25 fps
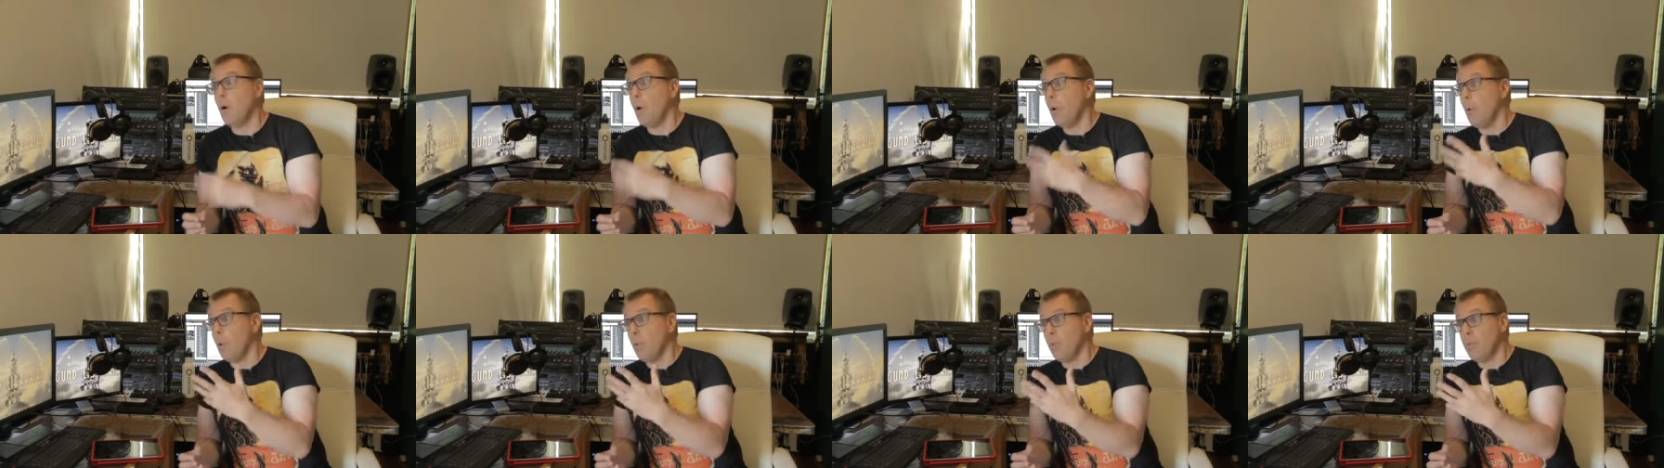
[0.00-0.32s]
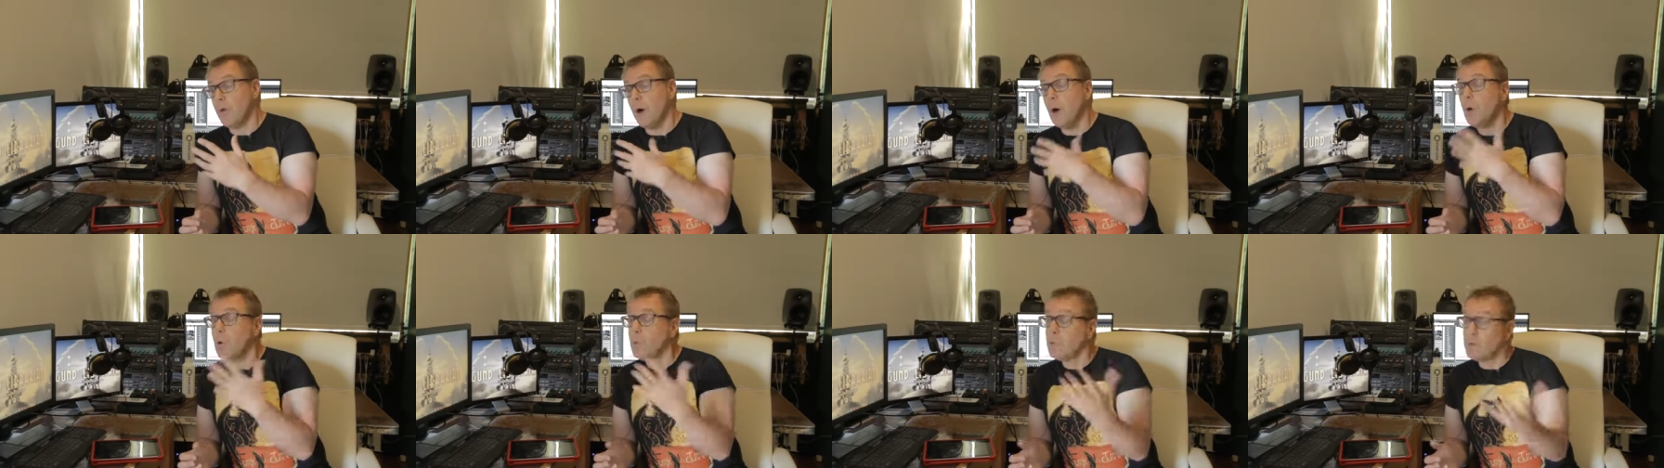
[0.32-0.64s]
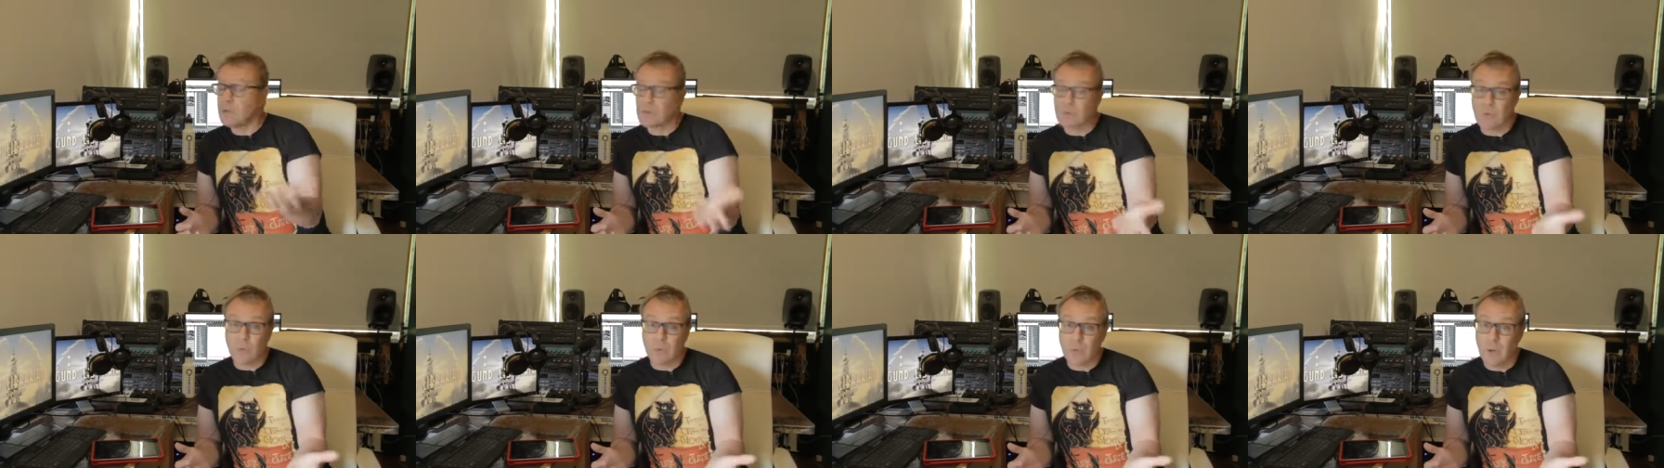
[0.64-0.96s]
although
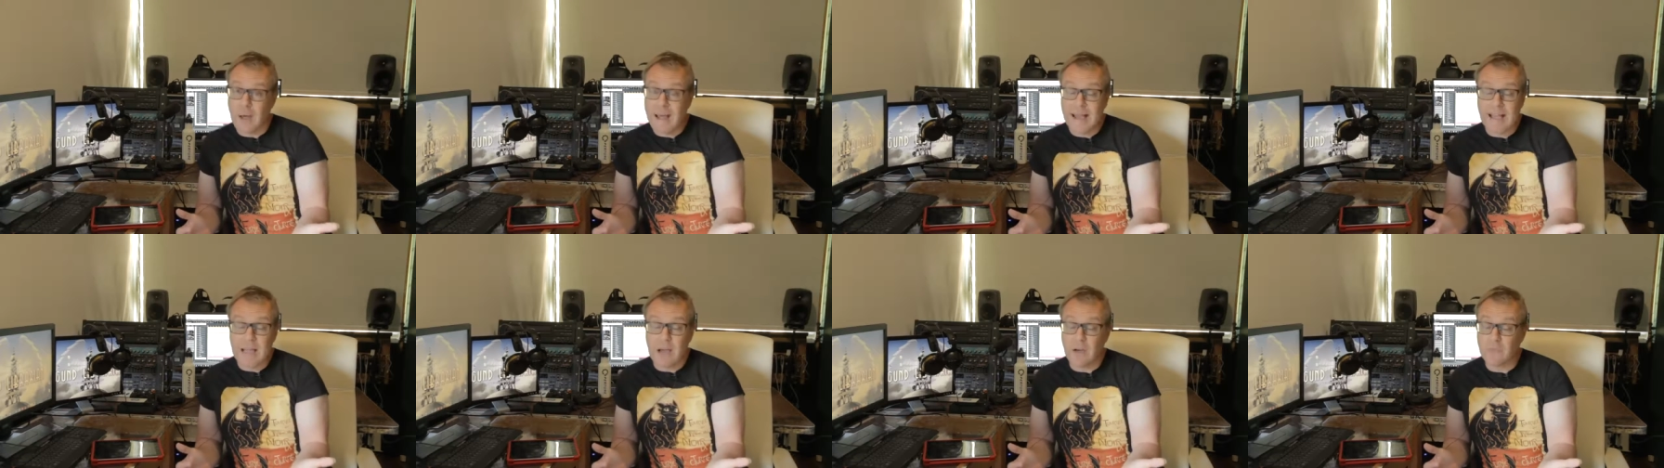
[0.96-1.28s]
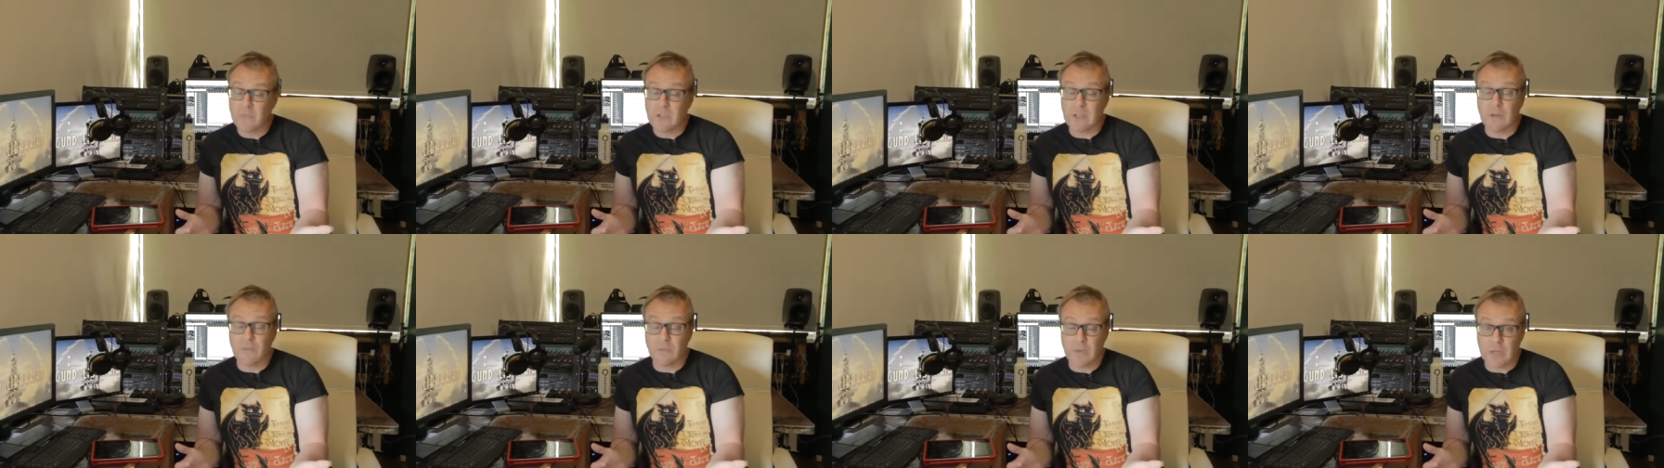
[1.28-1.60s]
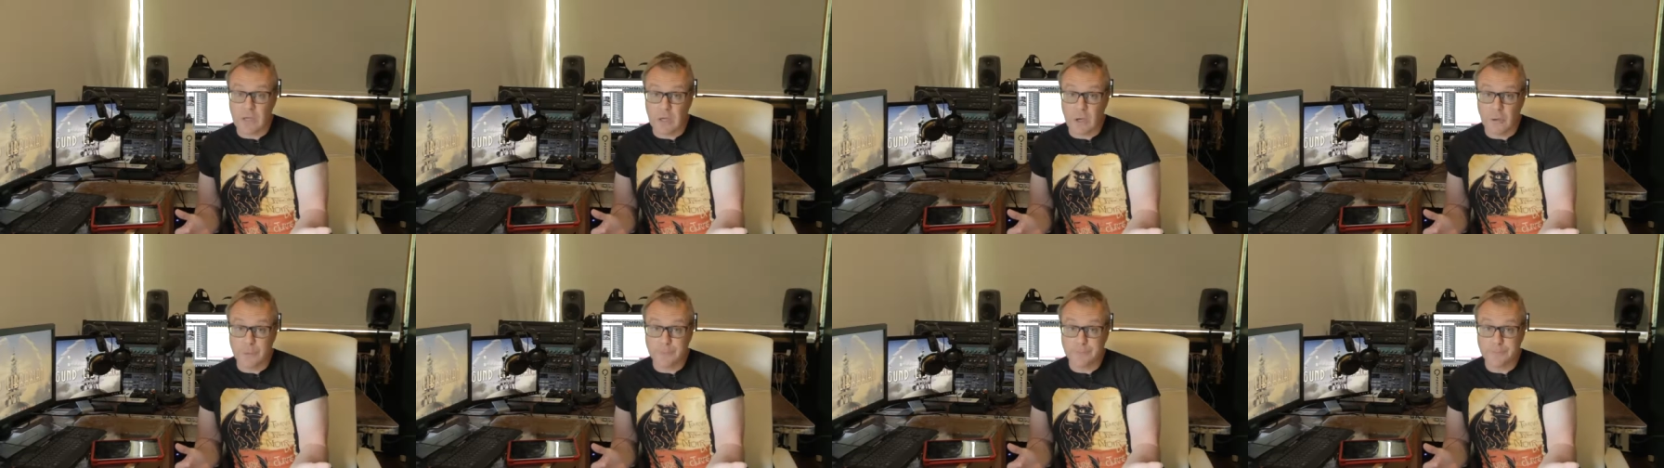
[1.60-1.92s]
it's all archived in a
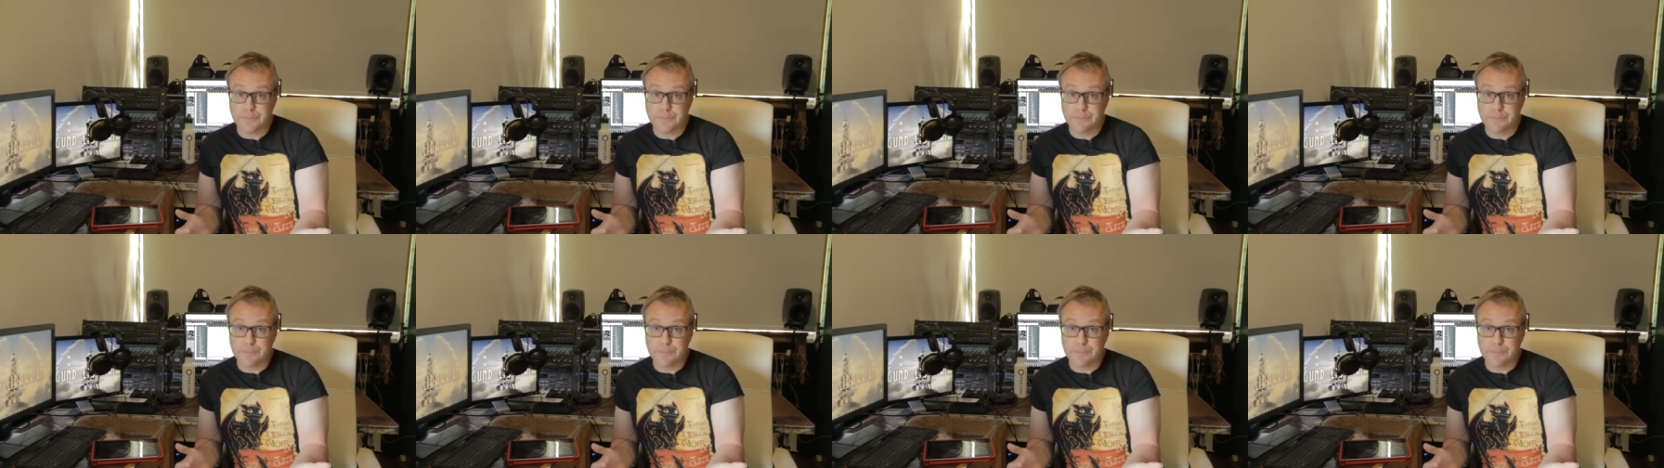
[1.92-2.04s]
video.